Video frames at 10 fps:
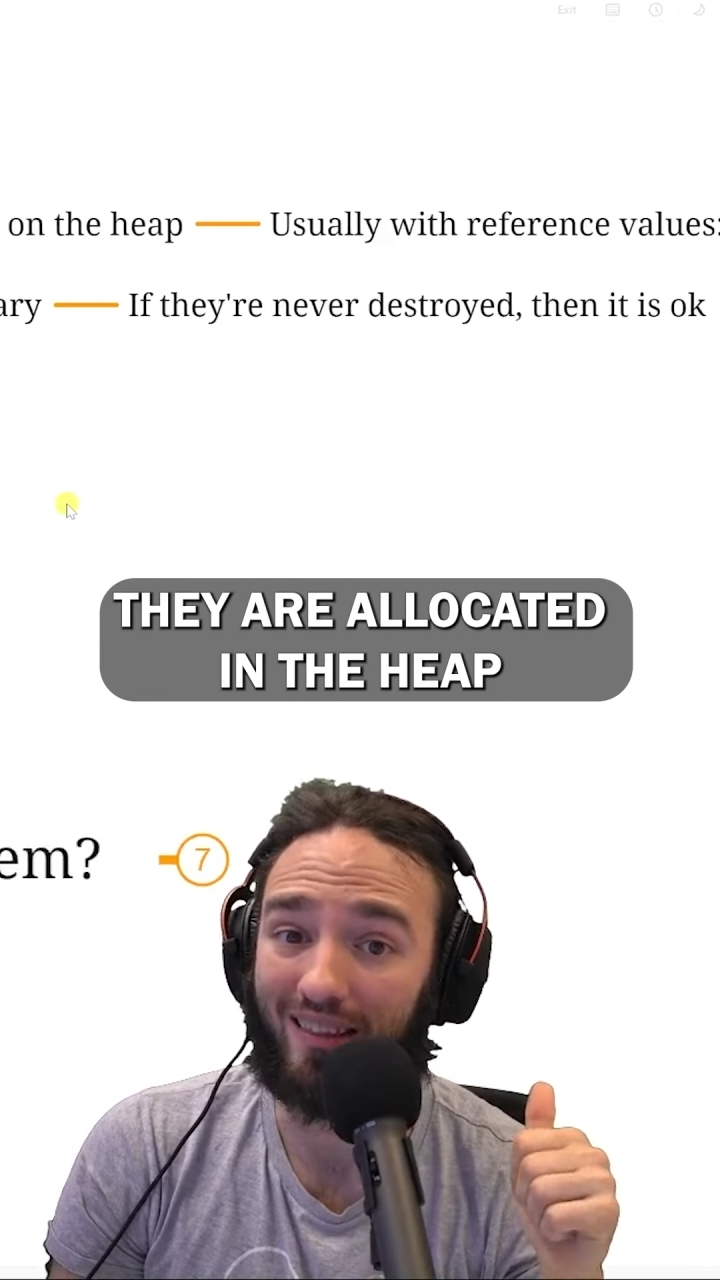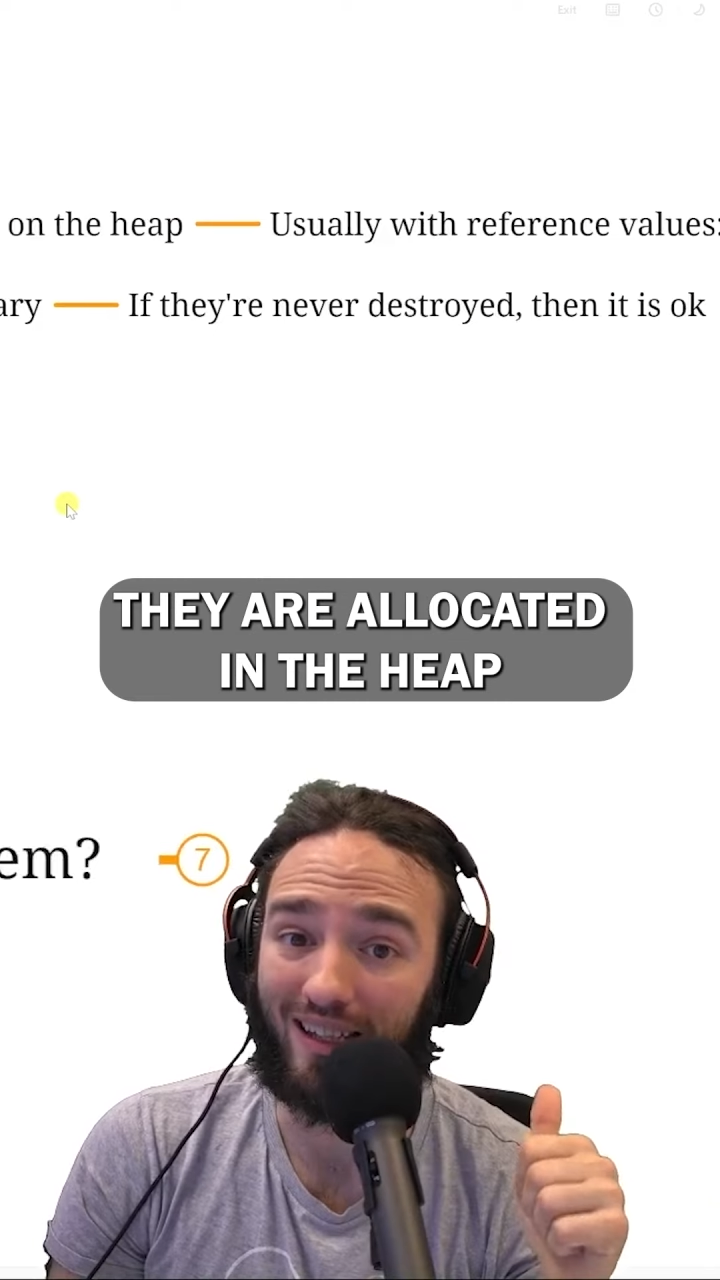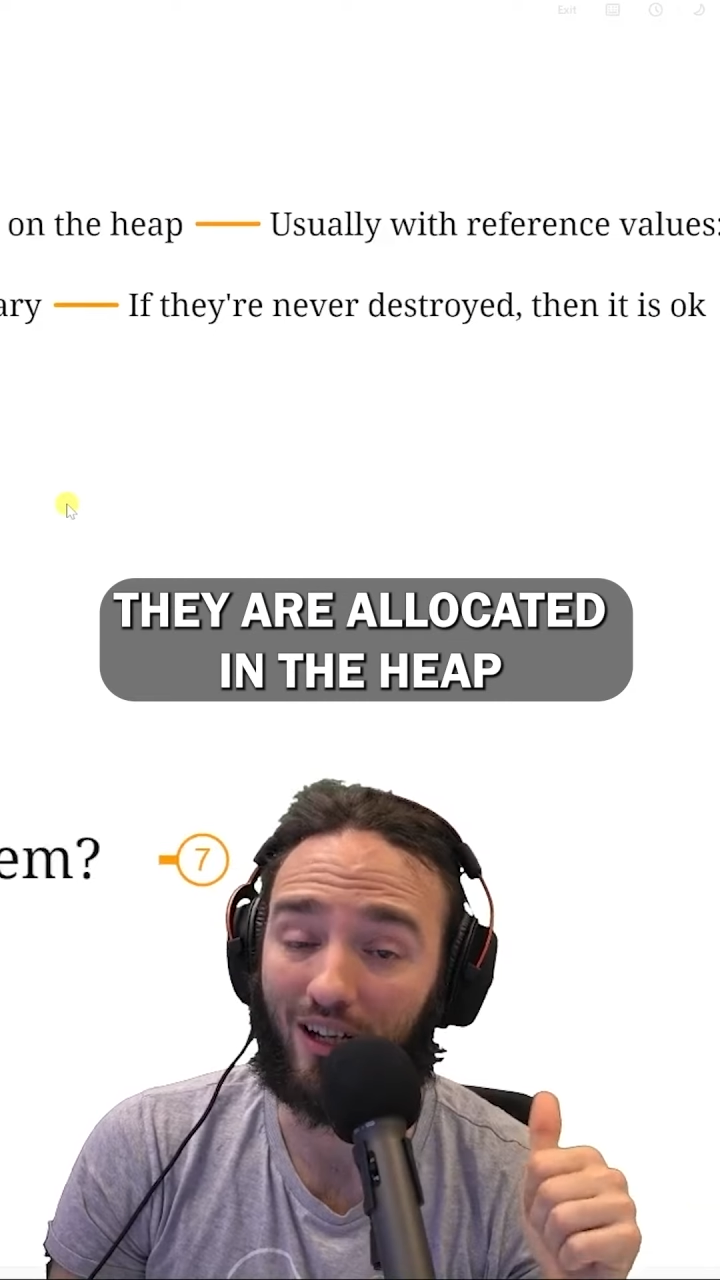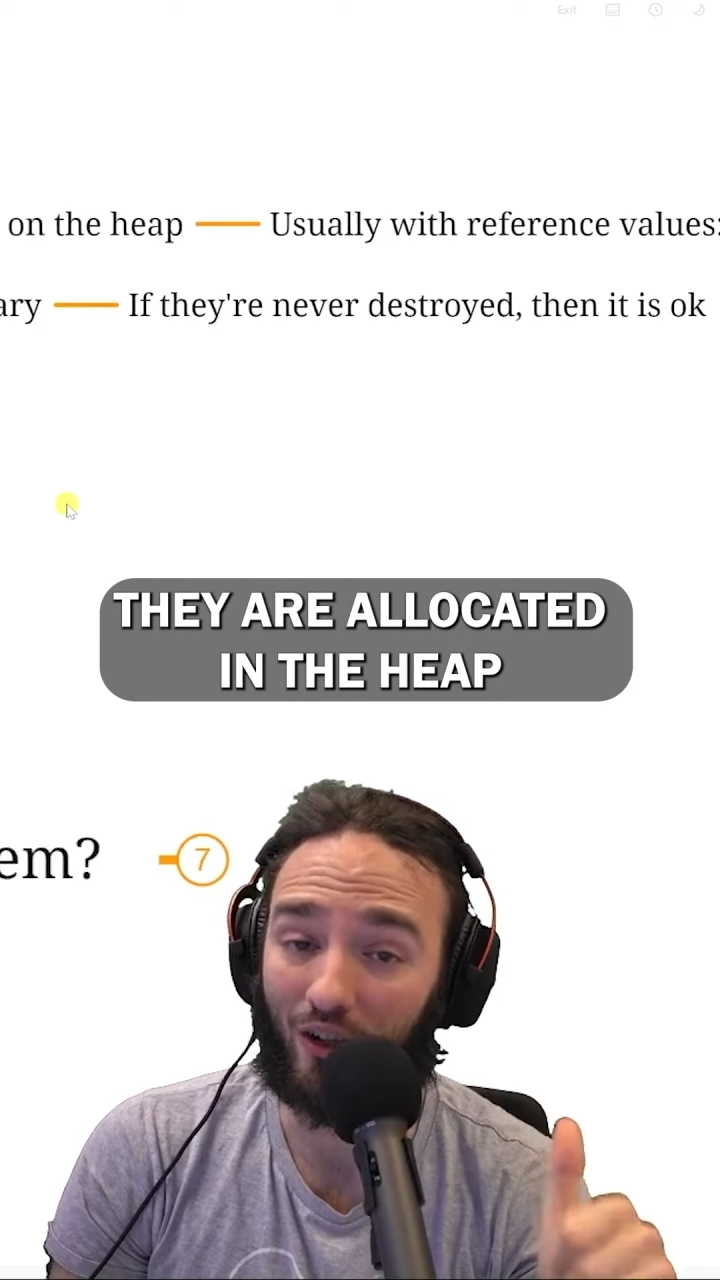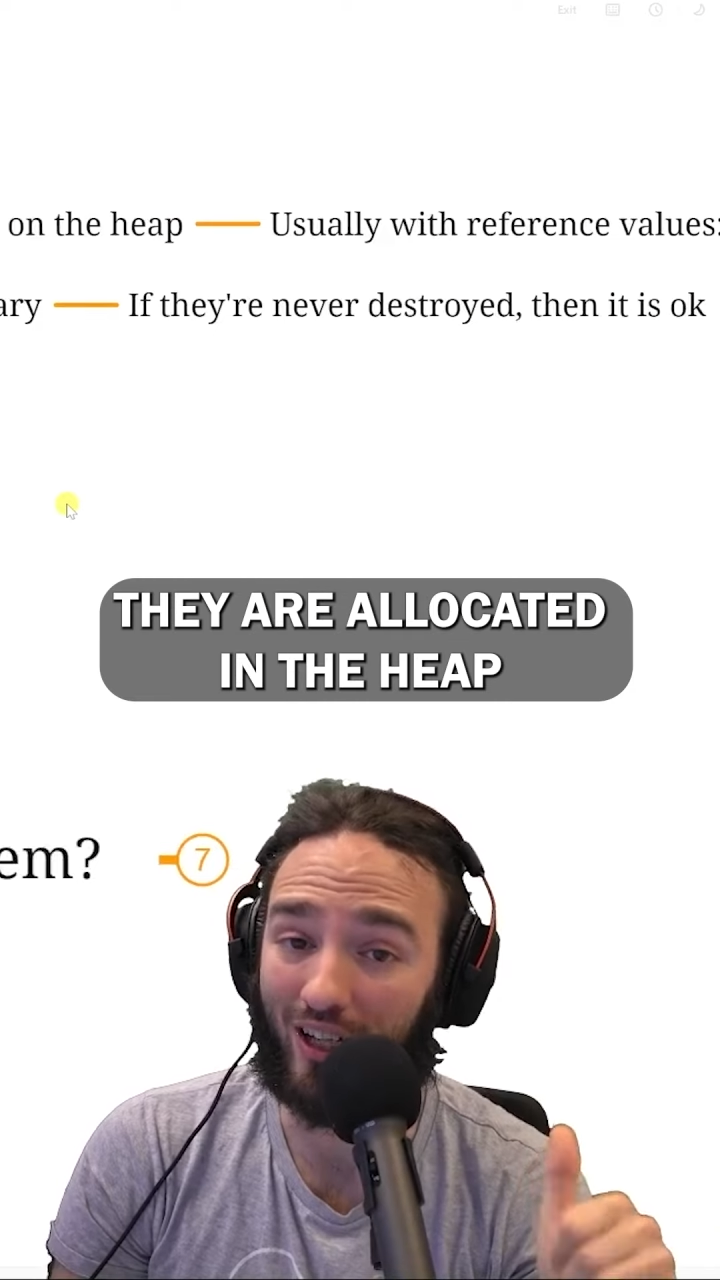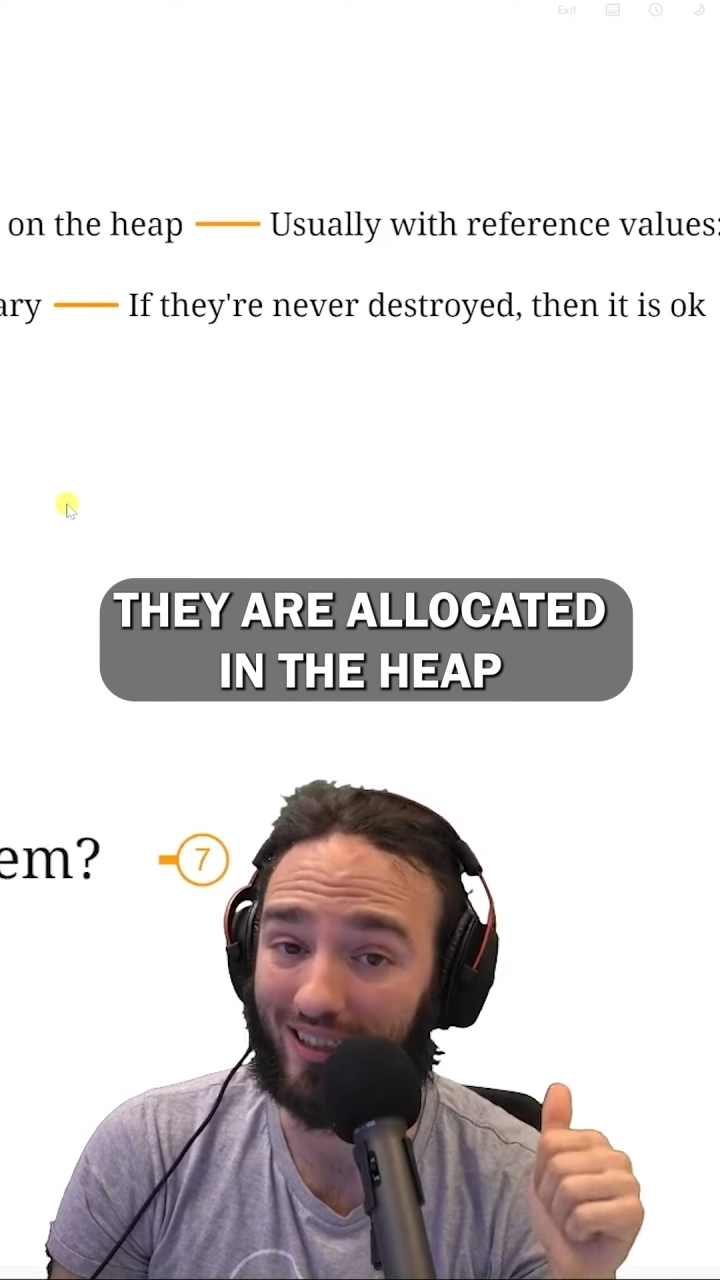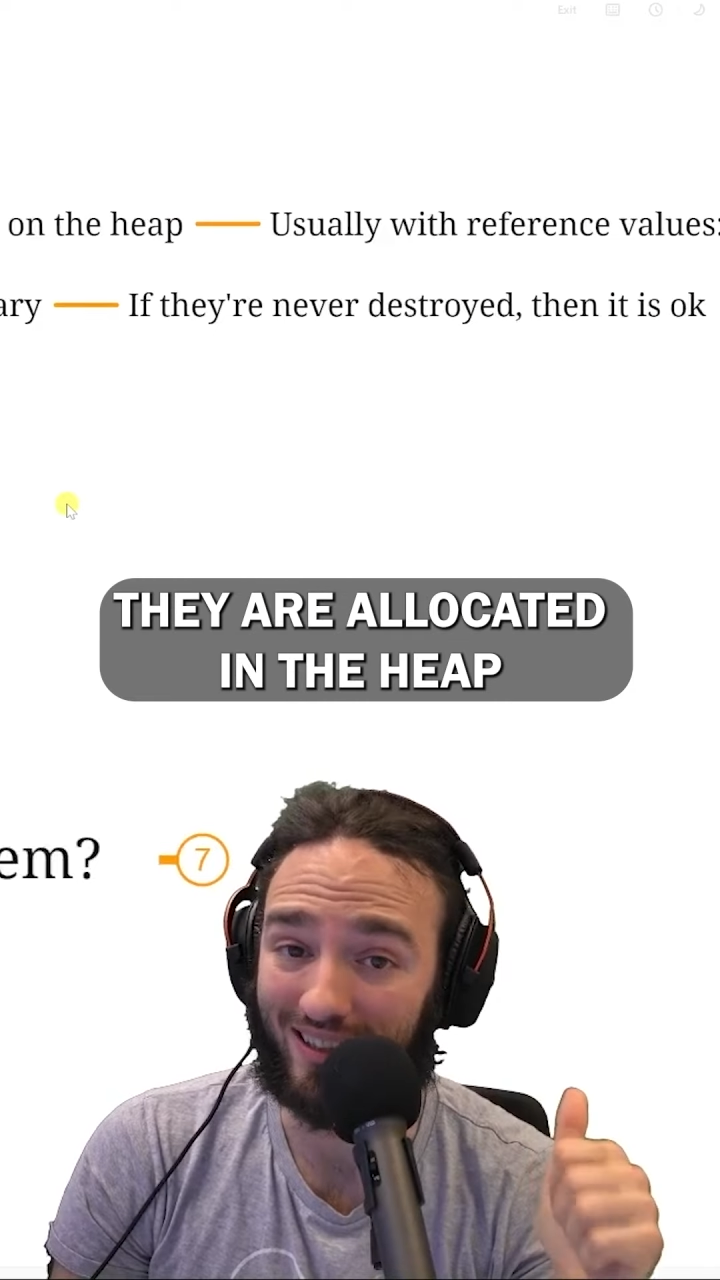they are allocated